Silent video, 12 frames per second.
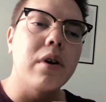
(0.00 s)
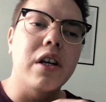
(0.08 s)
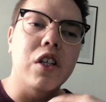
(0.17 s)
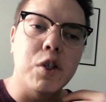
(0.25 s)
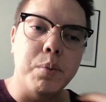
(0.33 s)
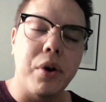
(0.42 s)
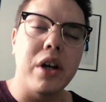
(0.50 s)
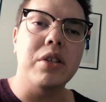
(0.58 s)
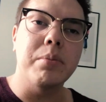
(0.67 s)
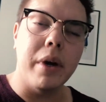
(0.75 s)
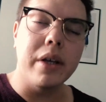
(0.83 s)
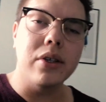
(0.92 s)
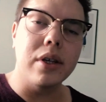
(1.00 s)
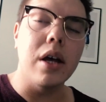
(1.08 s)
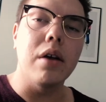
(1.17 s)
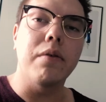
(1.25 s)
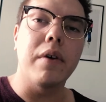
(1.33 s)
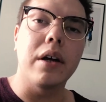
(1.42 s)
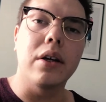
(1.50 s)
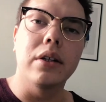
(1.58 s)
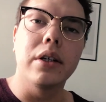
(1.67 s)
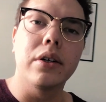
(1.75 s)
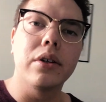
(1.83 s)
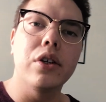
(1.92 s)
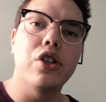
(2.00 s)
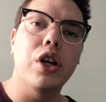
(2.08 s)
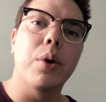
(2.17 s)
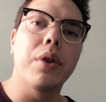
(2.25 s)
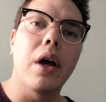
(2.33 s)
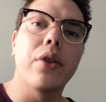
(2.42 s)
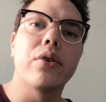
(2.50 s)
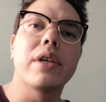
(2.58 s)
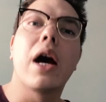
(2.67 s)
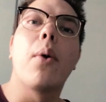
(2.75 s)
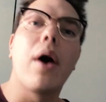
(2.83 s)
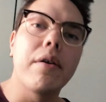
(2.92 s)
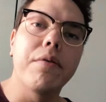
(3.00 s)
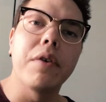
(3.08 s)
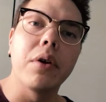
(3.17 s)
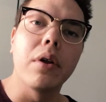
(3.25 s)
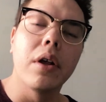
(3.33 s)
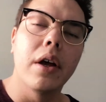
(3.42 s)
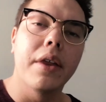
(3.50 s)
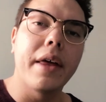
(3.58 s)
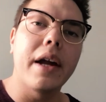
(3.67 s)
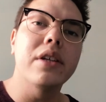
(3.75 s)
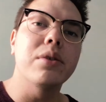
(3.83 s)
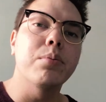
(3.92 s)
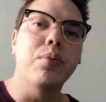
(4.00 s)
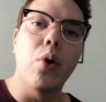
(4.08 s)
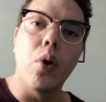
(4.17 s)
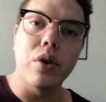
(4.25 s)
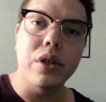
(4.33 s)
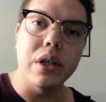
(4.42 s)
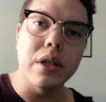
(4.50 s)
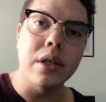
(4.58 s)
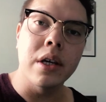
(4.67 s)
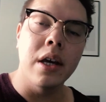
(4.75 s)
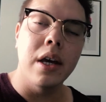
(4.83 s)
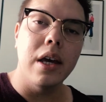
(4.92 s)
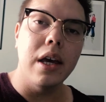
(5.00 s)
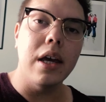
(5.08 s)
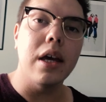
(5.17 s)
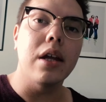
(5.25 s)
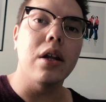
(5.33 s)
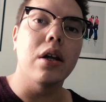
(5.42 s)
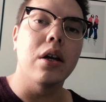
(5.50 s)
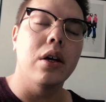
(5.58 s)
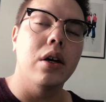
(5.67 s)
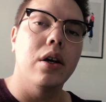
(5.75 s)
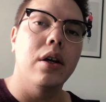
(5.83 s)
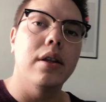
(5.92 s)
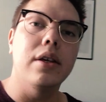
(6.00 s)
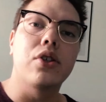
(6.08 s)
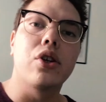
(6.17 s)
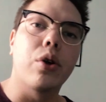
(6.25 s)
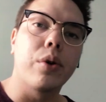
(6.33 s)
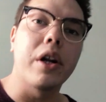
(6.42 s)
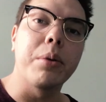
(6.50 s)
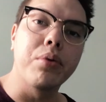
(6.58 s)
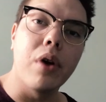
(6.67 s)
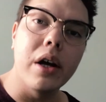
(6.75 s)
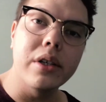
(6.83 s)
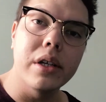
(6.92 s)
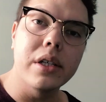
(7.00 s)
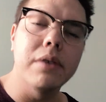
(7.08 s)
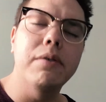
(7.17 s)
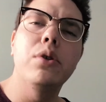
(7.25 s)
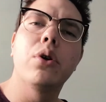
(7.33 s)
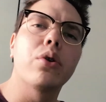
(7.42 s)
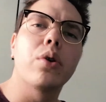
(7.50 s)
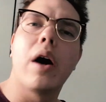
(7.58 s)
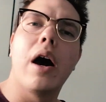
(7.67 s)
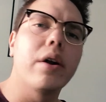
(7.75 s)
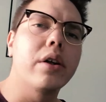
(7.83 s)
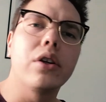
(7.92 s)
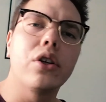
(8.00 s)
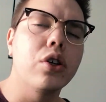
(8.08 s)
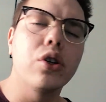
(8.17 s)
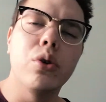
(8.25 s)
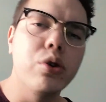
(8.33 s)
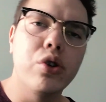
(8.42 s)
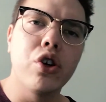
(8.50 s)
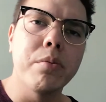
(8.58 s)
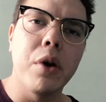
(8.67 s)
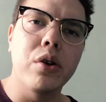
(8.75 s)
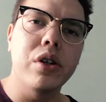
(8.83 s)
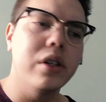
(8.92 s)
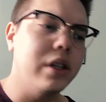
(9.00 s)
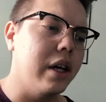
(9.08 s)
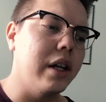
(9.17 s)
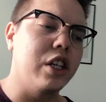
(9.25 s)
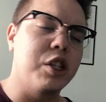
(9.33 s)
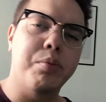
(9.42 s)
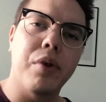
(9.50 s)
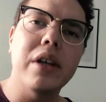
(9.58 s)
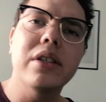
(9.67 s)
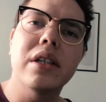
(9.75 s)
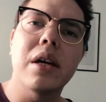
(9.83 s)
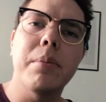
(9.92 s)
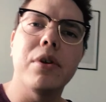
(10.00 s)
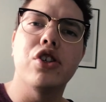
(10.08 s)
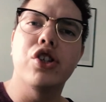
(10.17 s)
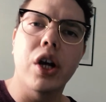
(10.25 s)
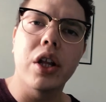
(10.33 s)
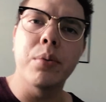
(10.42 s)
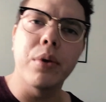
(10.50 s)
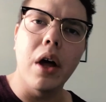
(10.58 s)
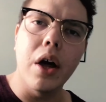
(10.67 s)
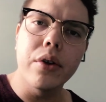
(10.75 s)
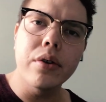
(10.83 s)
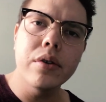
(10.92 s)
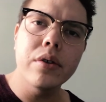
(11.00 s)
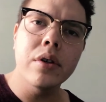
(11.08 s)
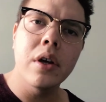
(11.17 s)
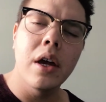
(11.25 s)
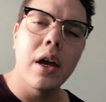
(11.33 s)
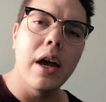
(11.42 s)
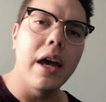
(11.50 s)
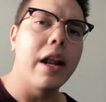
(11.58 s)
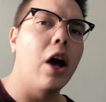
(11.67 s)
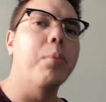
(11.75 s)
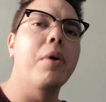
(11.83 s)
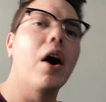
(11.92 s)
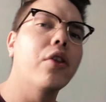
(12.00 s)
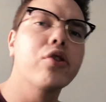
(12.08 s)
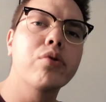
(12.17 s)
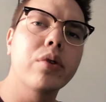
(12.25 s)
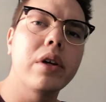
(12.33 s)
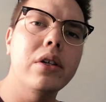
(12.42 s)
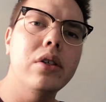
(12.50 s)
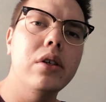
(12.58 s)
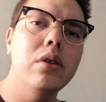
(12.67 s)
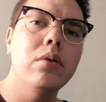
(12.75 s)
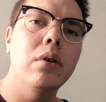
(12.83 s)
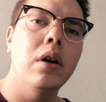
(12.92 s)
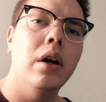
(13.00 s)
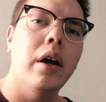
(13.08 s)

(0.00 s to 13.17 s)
express myself and clearly share with others how I feel. That is important in the songwriting process. If you don't know how to use your emotions and express them and share them with others and help others relate to you,